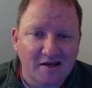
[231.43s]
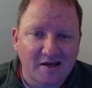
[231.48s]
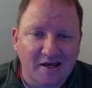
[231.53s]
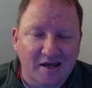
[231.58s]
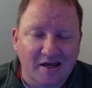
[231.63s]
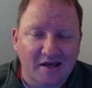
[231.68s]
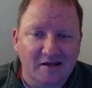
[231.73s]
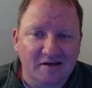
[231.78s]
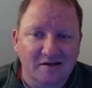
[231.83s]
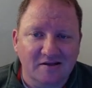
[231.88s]

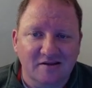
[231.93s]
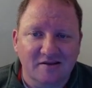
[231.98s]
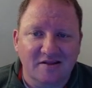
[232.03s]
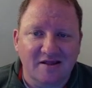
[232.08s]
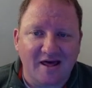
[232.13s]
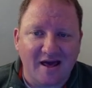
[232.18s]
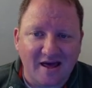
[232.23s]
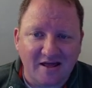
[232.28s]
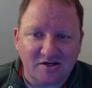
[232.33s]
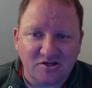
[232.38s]
And
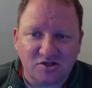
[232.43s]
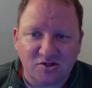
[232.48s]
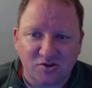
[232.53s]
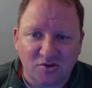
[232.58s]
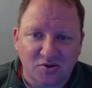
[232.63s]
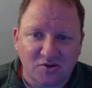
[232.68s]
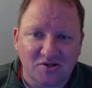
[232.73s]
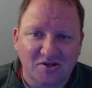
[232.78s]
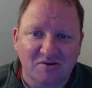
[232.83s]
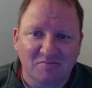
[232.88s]
that
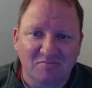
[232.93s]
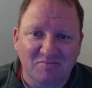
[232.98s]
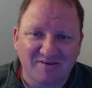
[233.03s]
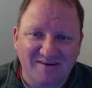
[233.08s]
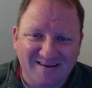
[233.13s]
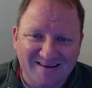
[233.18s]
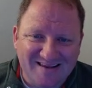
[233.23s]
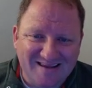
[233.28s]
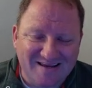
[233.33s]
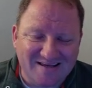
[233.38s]
should
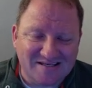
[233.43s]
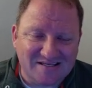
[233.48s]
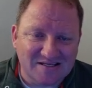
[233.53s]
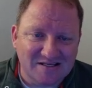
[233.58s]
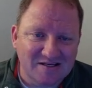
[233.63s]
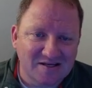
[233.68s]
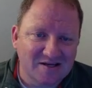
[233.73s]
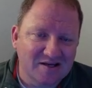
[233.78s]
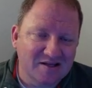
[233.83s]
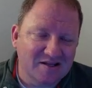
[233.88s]
complete
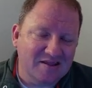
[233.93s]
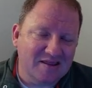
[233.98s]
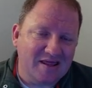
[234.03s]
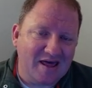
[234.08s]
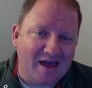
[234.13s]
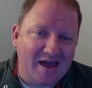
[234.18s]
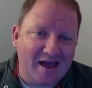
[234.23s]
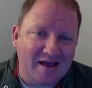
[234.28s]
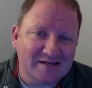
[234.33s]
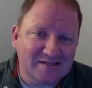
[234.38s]

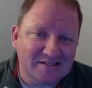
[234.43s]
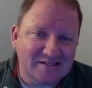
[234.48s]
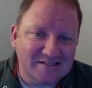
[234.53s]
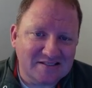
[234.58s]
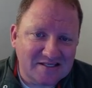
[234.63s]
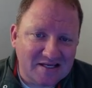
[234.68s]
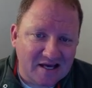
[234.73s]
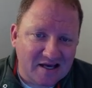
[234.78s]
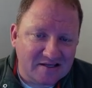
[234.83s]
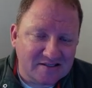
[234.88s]
that
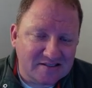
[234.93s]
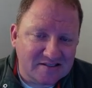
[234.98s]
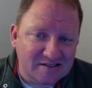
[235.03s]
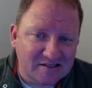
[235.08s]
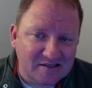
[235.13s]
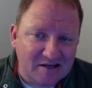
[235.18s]
test.